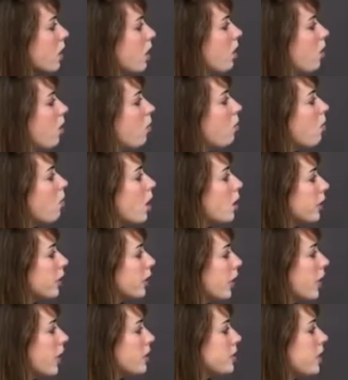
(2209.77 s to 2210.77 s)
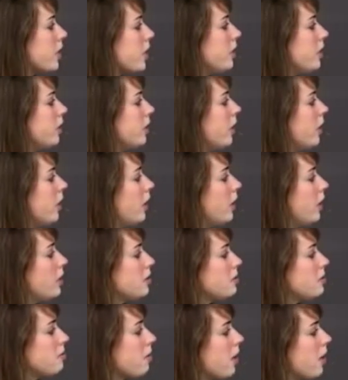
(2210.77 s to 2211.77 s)
water content,
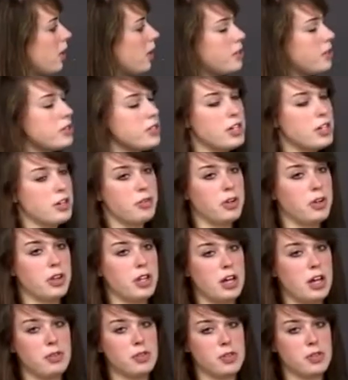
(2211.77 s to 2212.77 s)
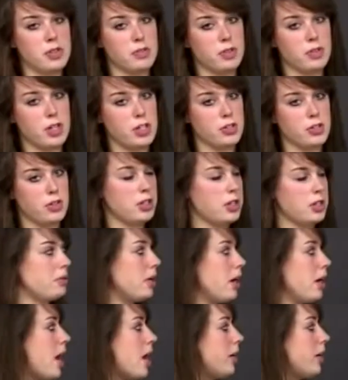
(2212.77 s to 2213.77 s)
as well as different levels of nitrate that
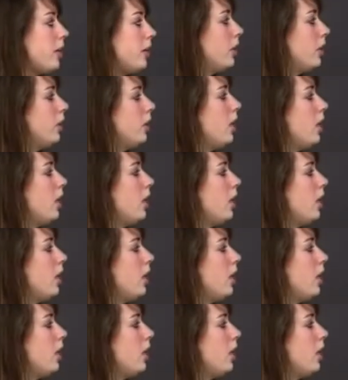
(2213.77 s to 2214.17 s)
were added.